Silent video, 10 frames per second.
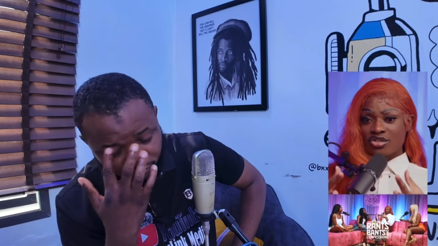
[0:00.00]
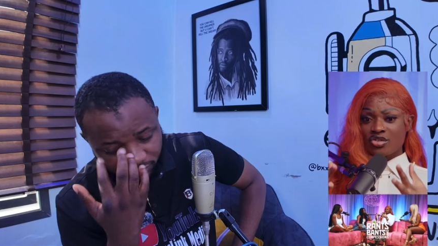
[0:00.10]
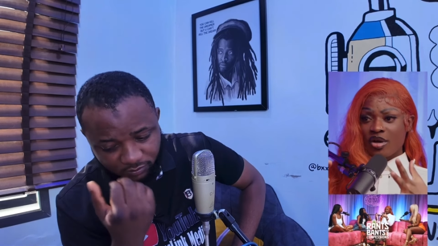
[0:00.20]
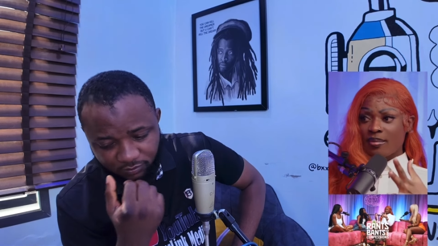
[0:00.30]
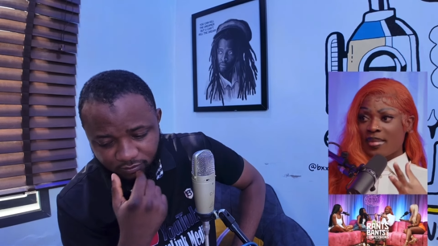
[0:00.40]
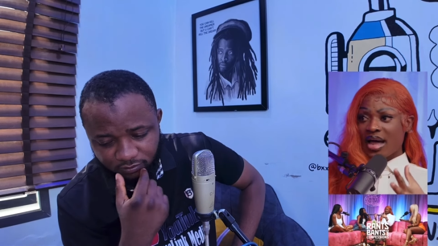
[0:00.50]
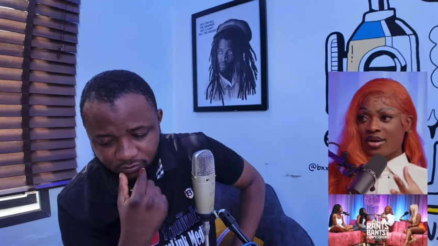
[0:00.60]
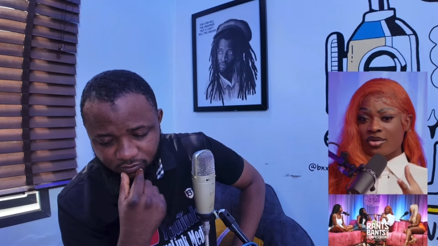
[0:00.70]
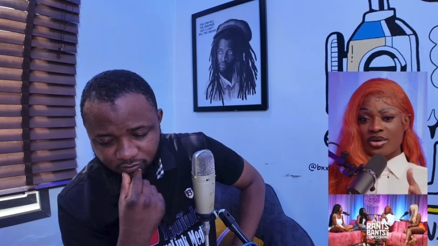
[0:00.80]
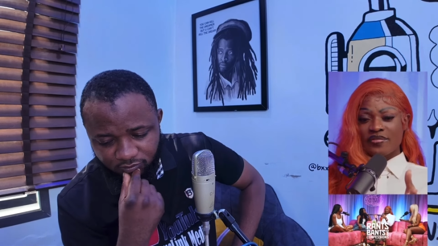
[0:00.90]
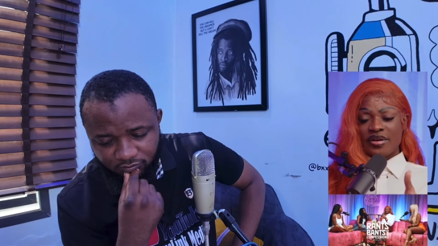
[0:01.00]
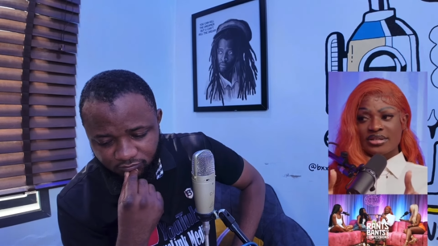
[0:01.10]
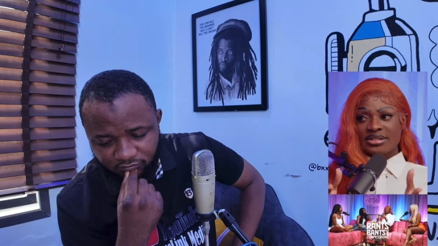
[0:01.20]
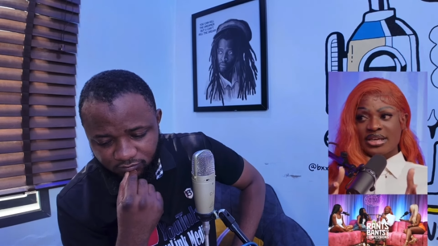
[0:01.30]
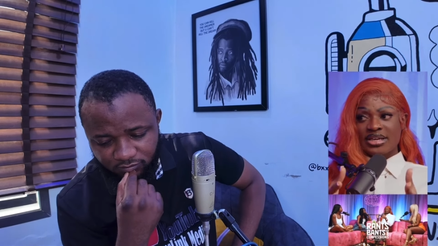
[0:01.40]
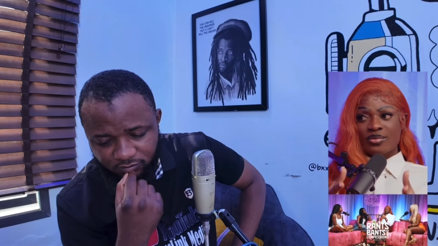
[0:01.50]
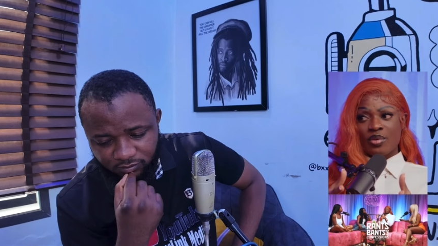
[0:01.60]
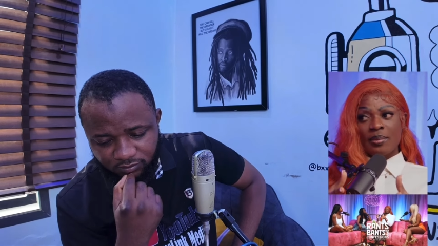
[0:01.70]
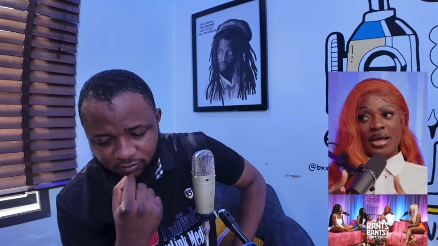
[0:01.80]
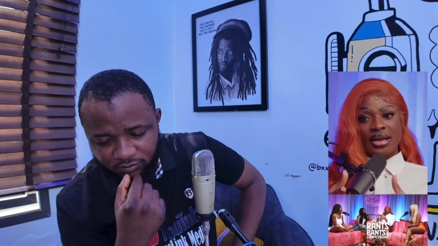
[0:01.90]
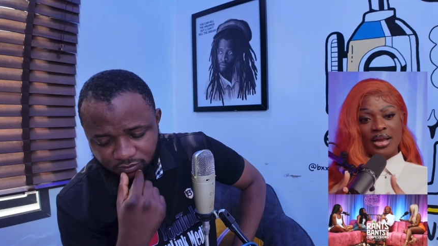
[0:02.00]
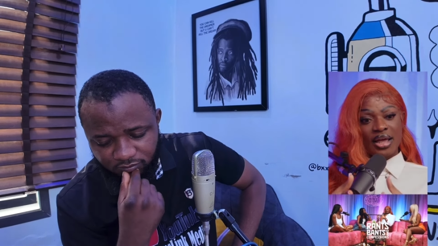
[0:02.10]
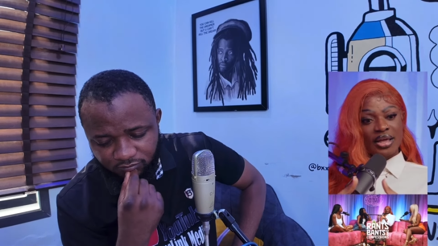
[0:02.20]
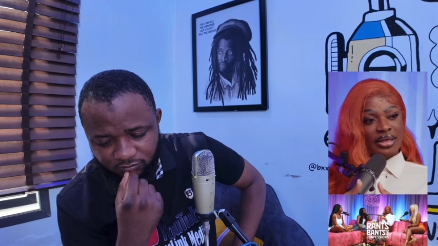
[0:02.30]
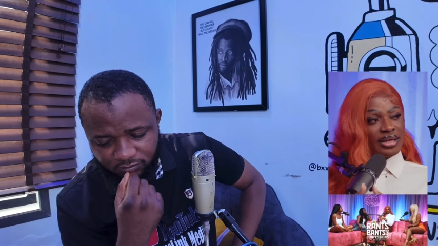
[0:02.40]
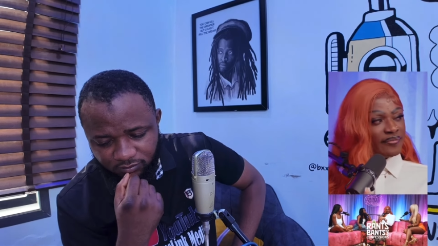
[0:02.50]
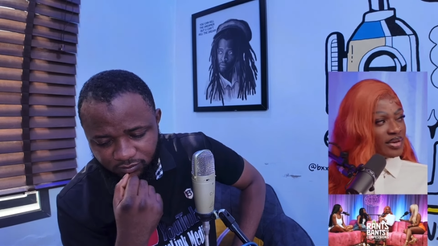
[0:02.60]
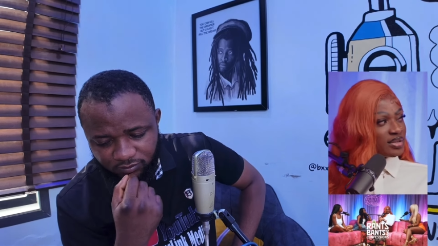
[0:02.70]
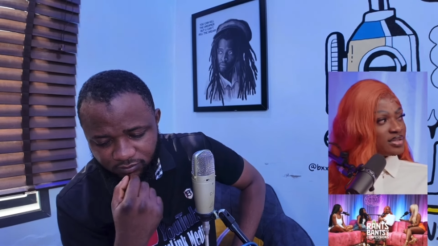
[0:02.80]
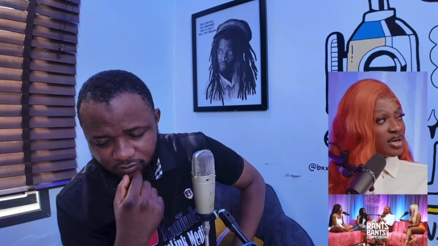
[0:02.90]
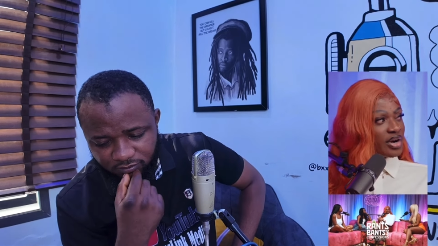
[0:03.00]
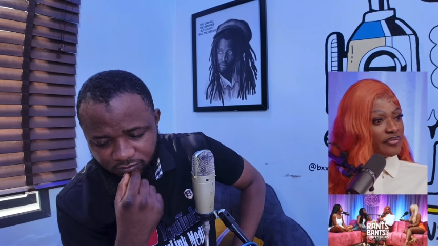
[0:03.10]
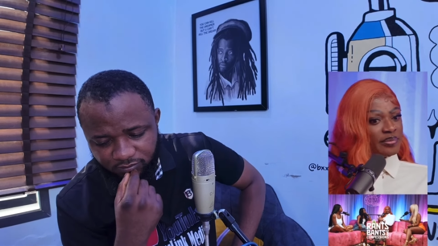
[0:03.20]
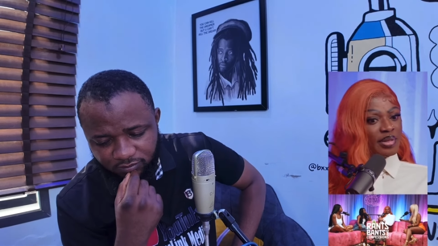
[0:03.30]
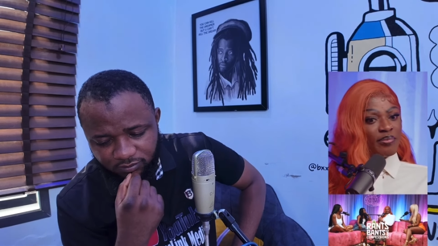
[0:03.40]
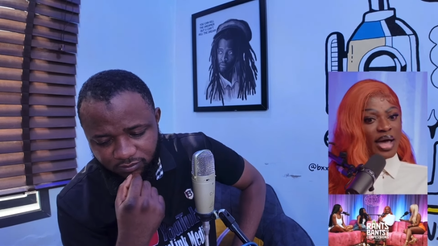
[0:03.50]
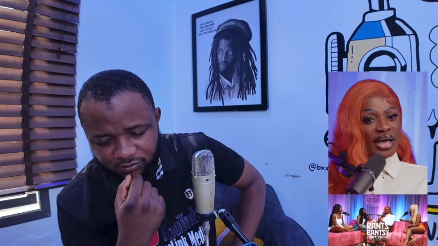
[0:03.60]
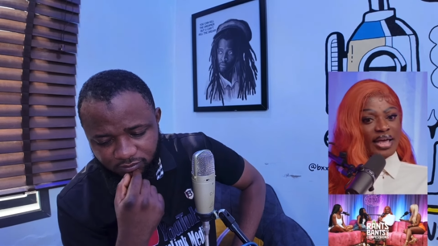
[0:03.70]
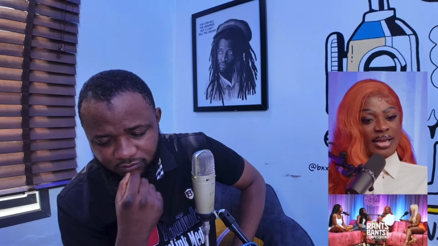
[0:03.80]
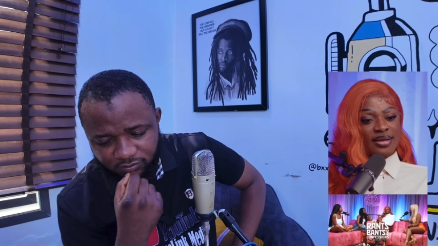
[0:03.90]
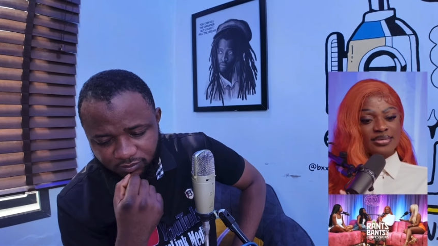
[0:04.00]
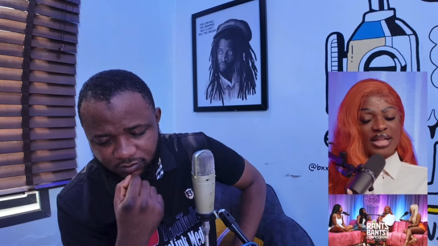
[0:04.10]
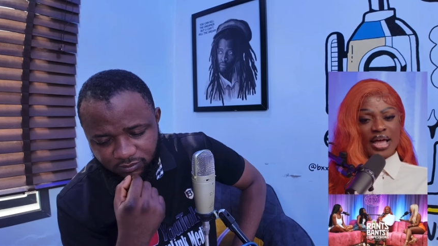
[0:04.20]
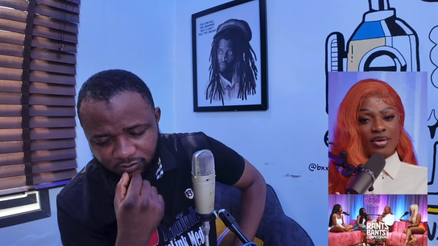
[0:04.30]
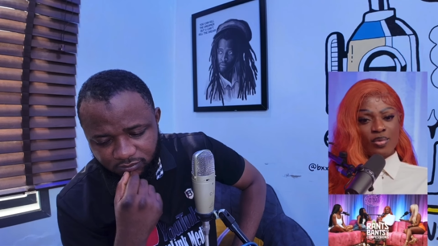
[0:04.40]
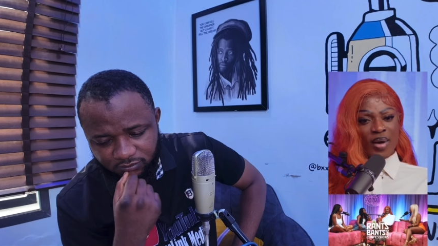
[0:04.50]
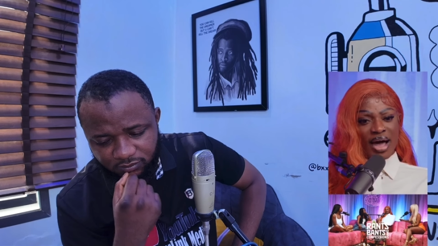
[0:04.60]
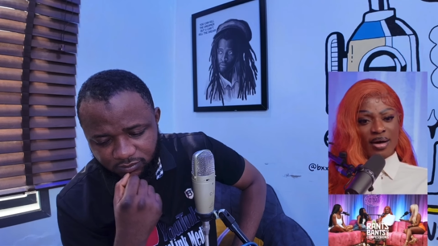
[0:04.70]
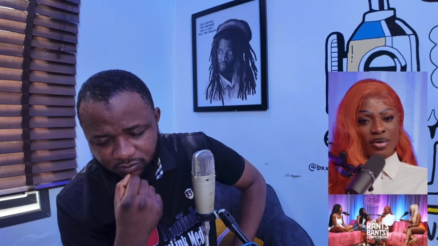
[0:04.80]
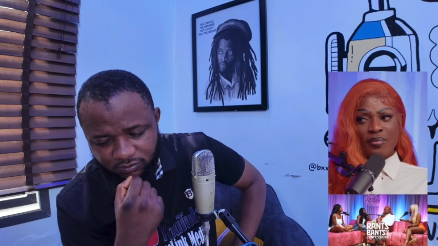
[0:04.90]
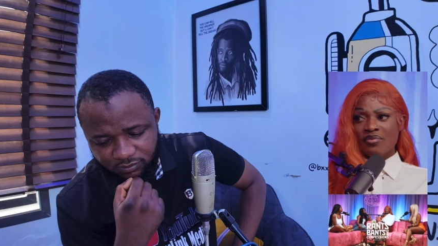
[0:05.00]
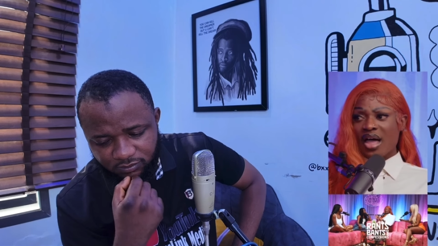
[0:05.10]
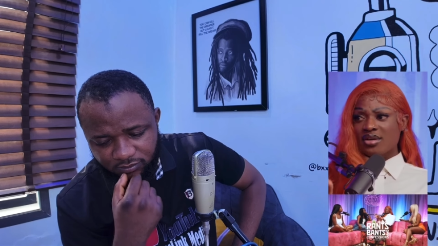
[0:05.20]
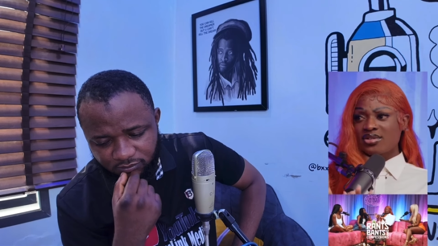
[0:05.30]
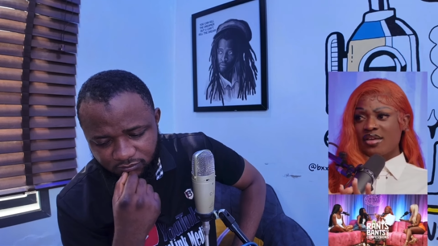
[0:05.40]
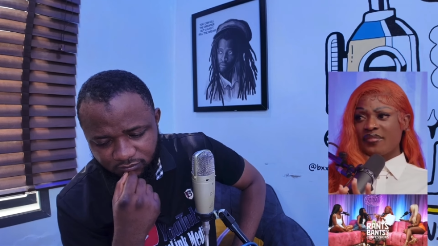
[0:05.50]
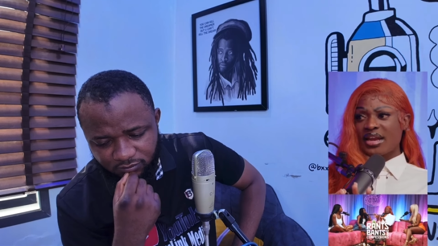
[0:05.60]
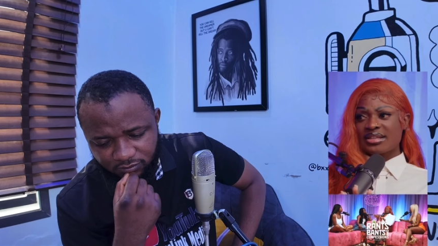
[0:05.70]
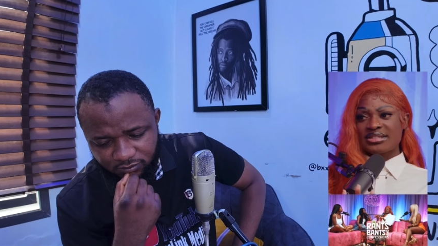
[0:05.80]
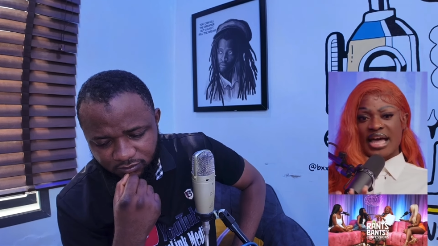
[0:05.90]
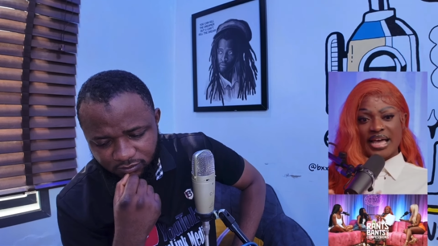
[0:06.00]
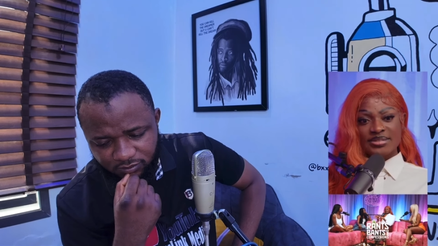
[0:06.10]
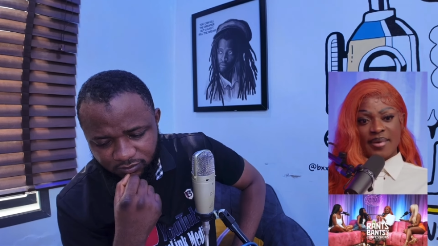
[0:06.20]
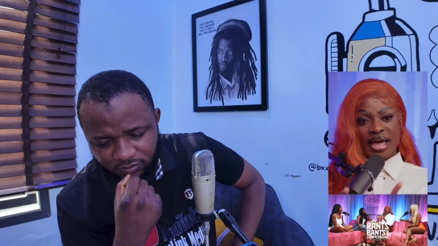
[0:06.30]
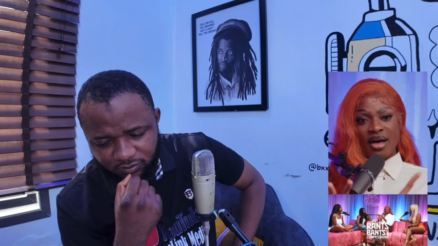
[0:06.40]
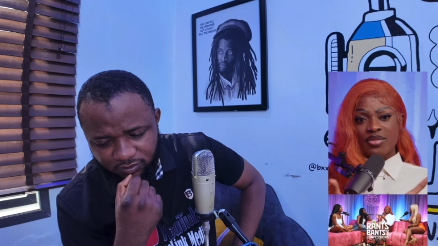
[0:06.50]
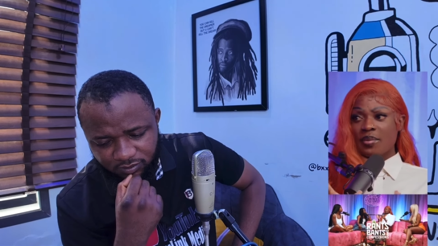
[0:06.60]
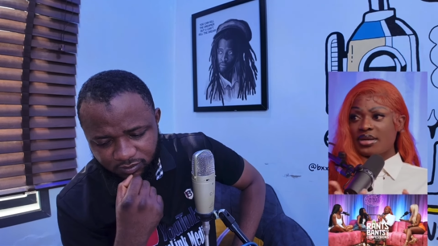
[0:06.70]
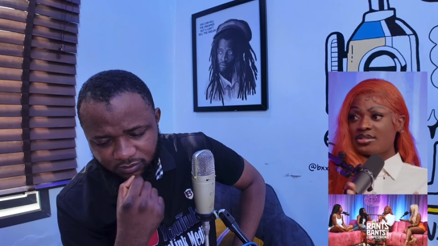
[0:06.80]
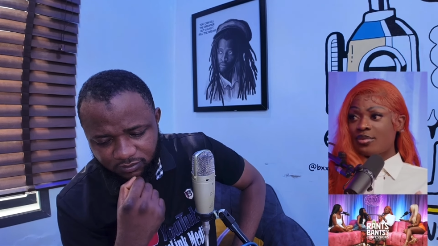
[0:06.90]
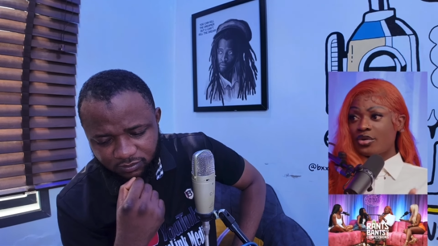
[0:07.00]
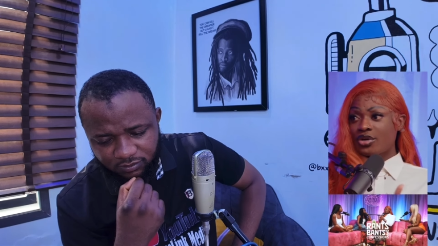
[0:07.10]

Speaker 1: strong man on a very skinny woman, giving it to her from the back, and I was like, wow. I was not even enticed by how the woman is